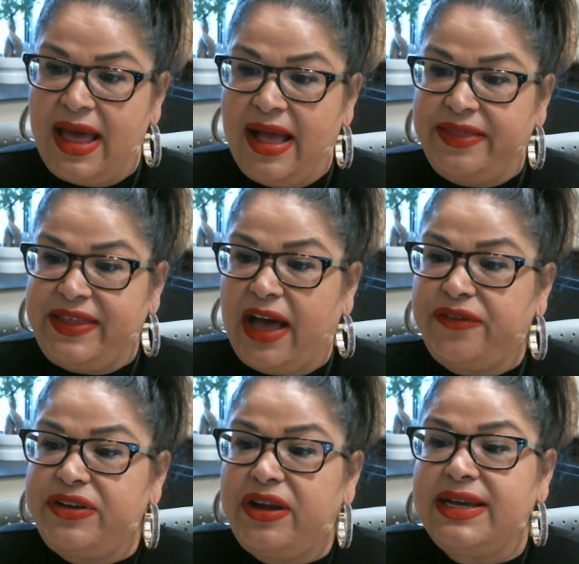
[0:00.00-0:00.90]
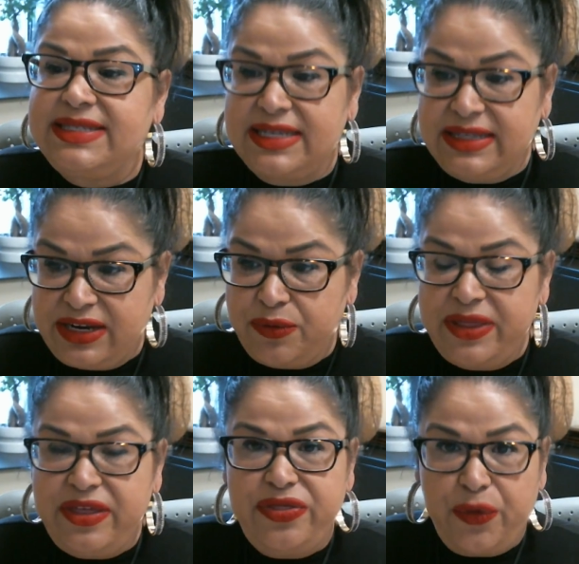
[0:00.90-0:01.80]
The alpha dog is a leader
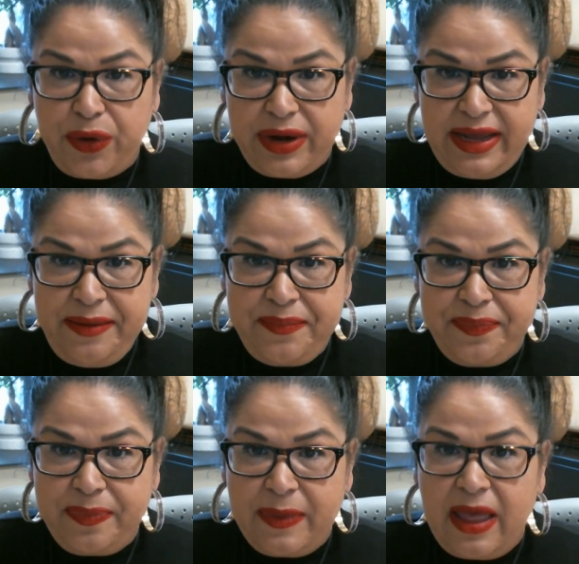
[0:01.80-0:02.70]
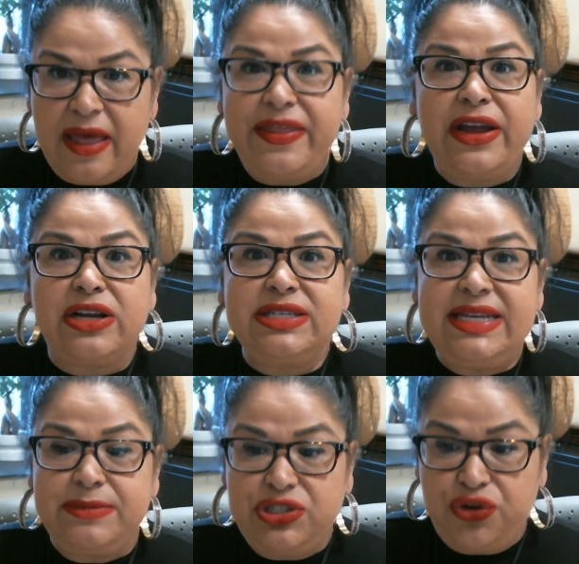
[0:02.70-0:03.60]
with authority. They are
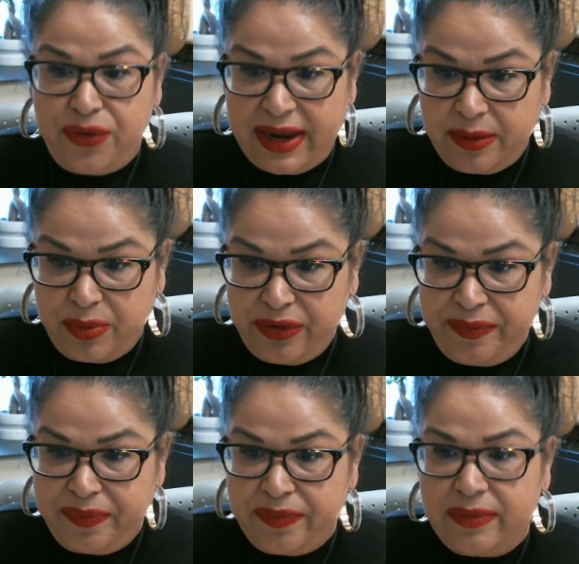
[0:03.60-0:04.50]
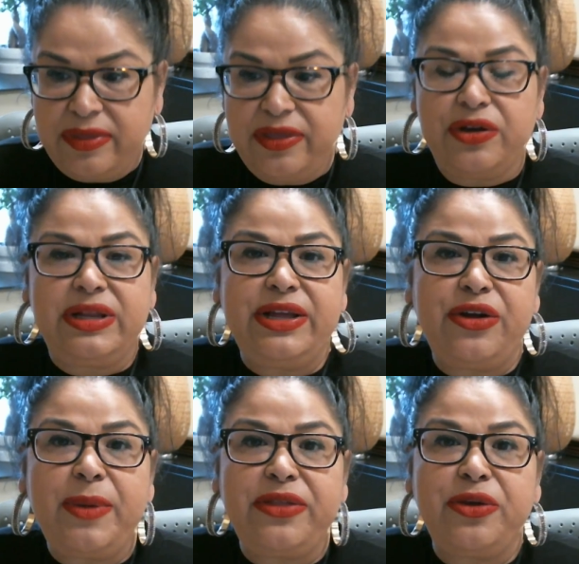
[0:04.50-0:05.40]
deemed credible. They're
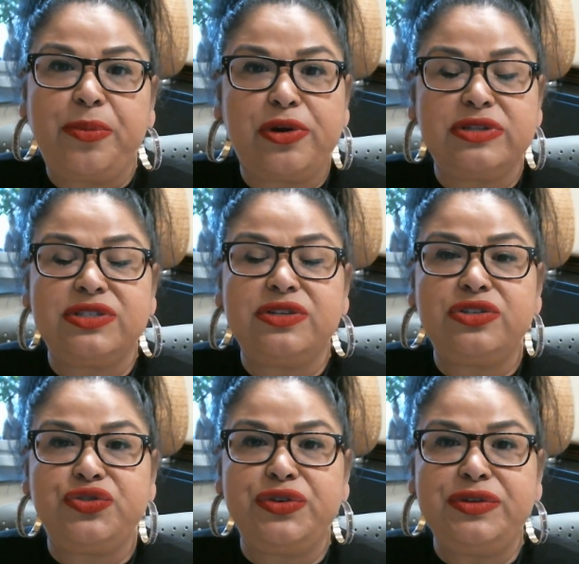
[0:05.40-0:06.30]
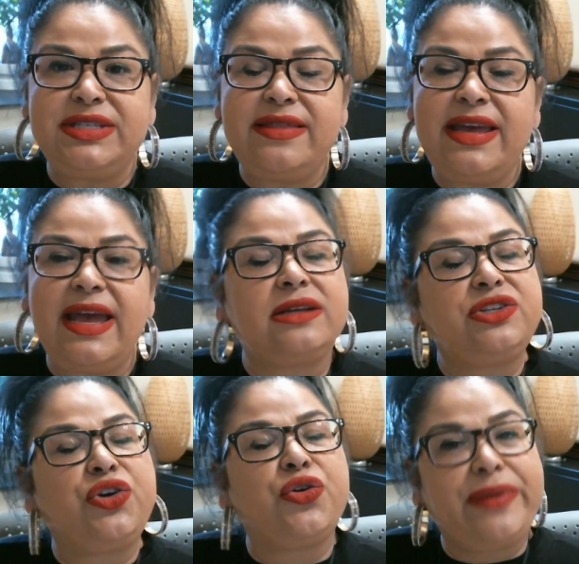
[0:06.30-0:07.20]
clear about their personal truths, and they act
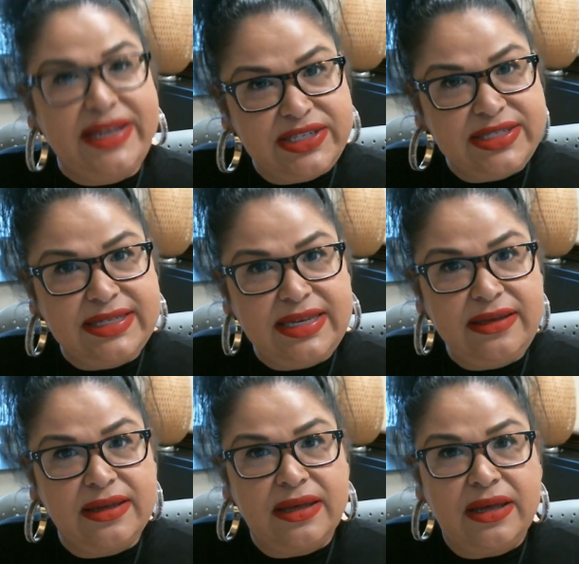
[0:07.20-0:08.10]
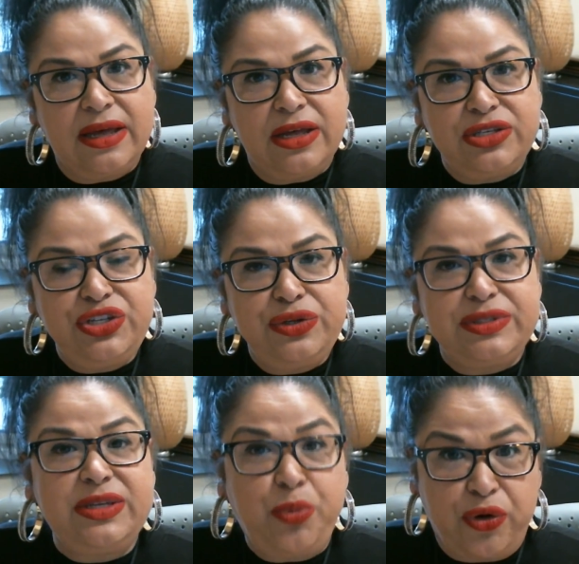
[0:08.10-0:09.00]
courageously to
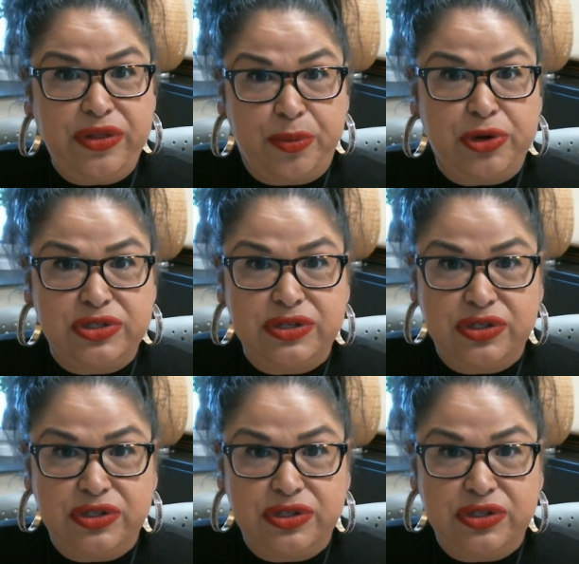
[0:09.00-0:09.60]
support their personal